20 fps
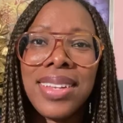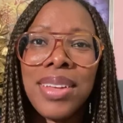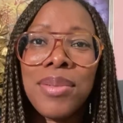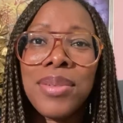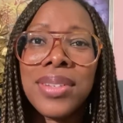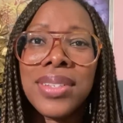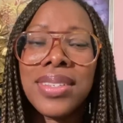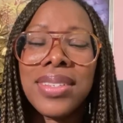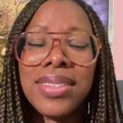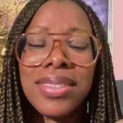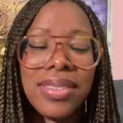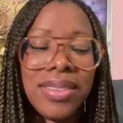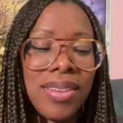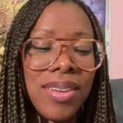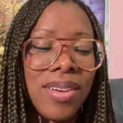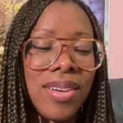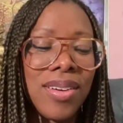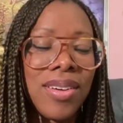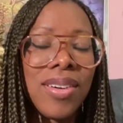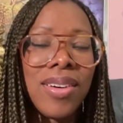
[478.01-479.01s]
that was
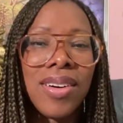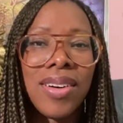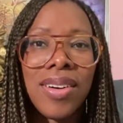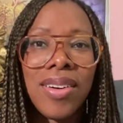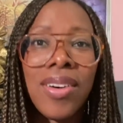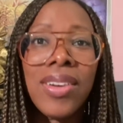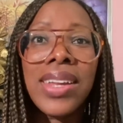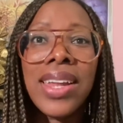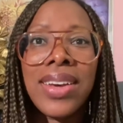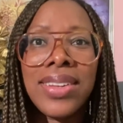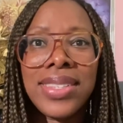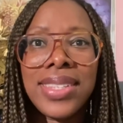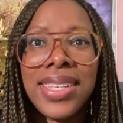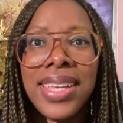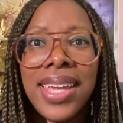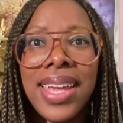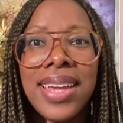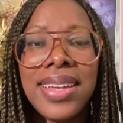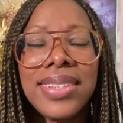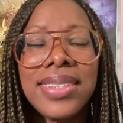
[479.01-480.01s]
on our
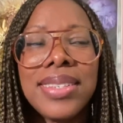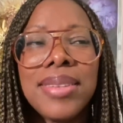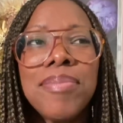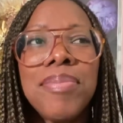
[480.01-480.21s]
ticket.